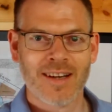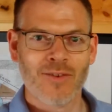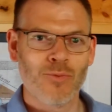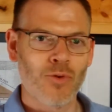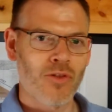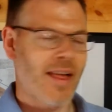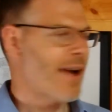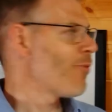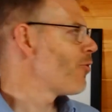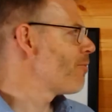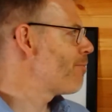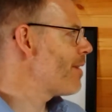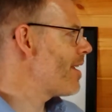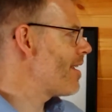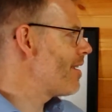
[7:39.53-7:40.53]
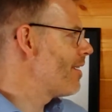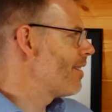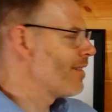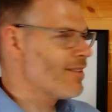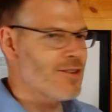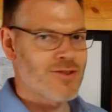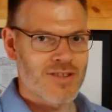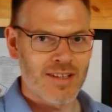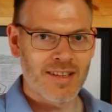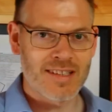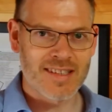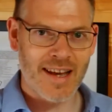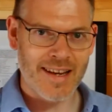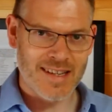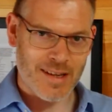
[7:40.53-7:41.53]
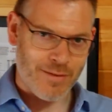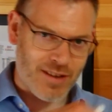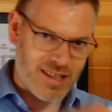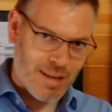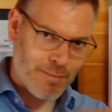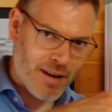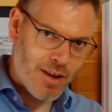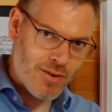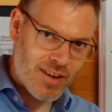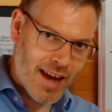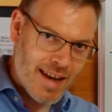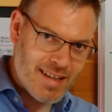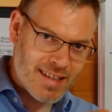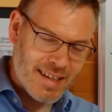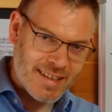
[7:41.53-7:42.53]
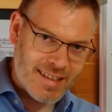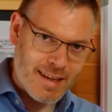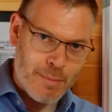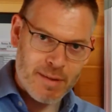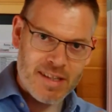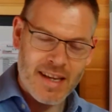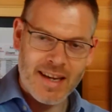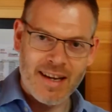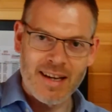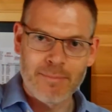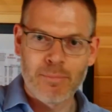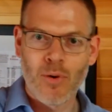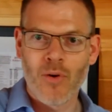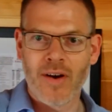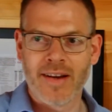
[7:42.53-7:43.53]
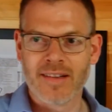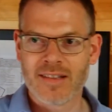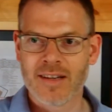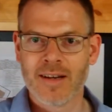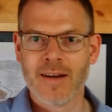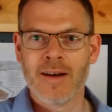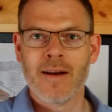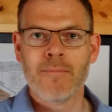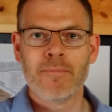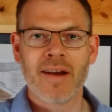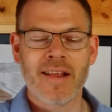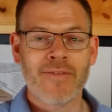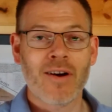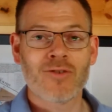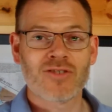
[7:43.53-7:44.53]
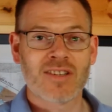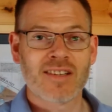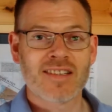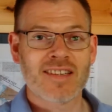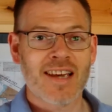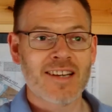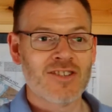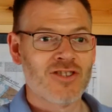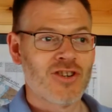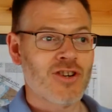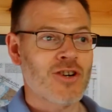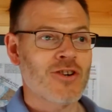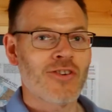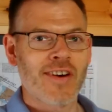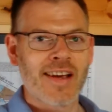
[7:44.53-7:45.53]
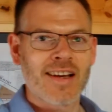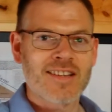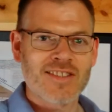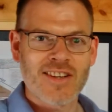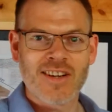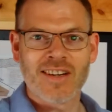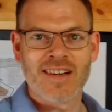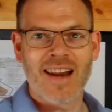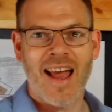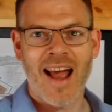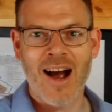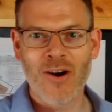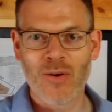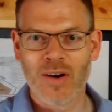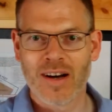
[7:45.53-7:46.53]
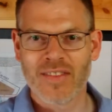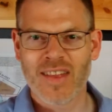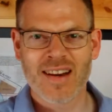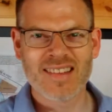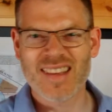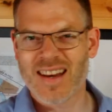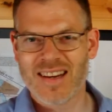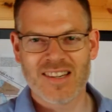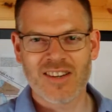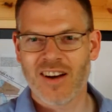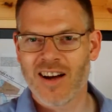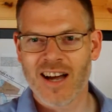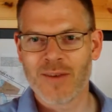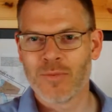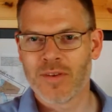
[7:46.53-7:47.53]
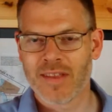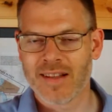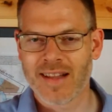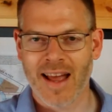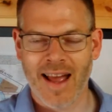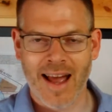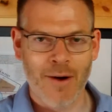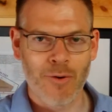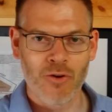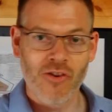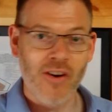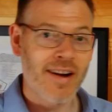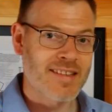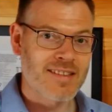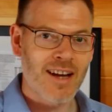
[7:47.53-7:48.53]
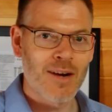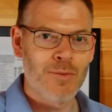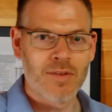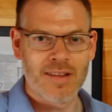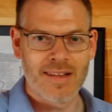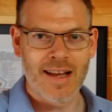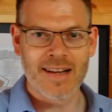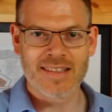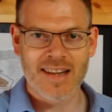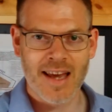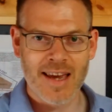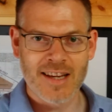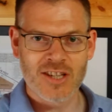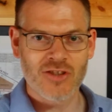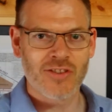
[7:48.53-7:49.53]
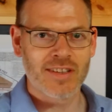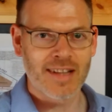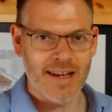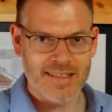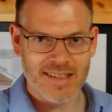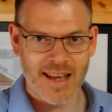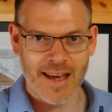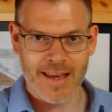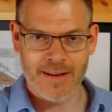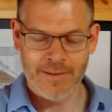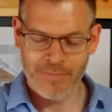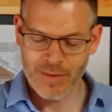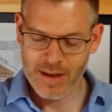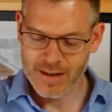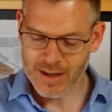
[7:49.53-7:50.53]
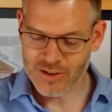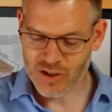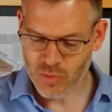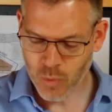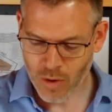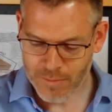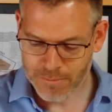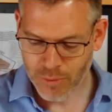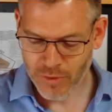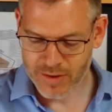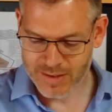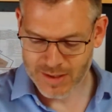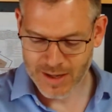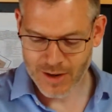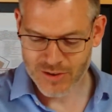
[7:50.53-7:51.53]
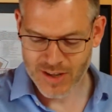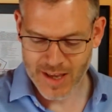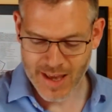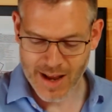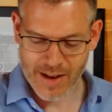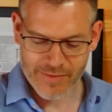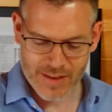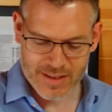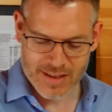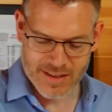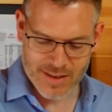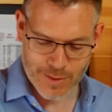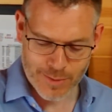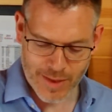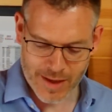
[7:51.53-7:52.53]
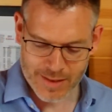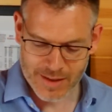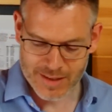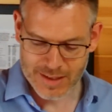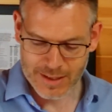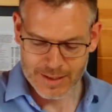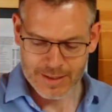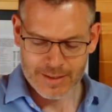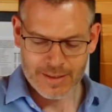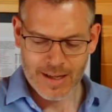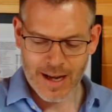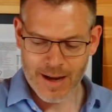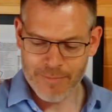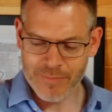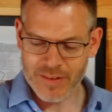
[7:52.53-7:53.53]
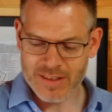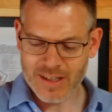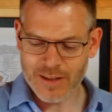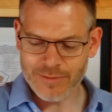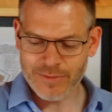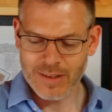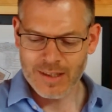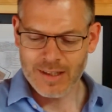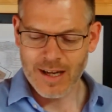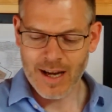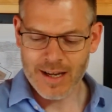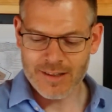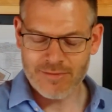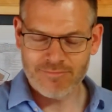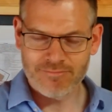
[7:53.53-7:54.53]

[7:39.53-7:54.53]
well, that would be using the dative because I'm locating it at a particular point. But if I was going to say during a certain hour, then it's any time within that hour or any time within that day, during that day. Now, just one point to note here, and this is the thing that um, Duff uh,